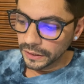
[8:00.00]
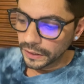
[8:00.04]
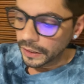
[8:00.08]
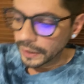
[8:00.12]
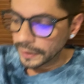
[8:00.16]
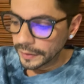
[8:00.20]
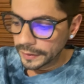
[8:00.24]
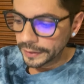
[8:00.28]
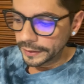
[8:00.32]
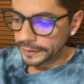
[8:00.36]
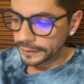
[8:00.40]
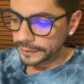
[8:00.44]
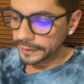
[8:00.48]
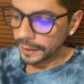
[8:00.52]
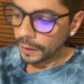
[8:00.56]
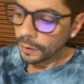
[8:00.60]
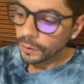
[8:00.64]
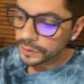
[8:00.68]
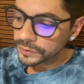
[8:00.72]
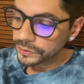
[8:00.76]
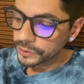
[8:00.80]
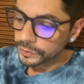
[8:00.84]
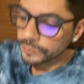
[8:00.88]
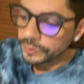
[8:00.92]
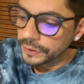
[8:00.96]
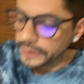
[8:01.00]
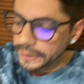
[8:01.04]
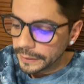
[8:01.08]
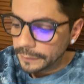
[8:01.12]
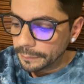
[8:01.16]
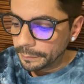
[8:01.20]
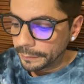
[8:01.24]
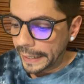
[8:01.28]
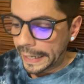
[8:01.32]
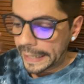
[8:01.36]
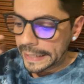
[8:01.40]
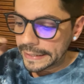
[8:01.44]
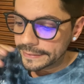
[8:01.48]
And that was a really
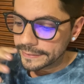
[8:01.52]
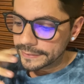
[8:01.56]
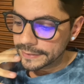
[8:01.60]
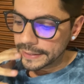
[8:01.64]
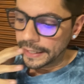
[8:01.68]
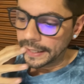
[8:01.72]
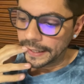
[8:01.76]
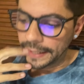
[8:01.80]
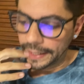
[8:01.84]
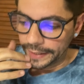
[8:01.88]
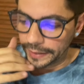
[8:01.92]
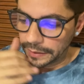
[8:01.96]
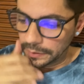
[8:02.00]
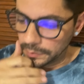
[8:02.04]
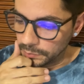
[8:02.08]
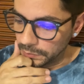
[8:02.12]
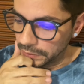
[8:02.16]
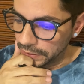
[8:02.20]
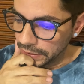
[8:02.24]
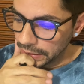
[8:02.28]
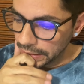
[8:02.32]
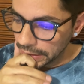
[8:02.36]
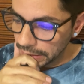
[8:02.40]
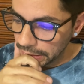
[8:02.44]
bad time.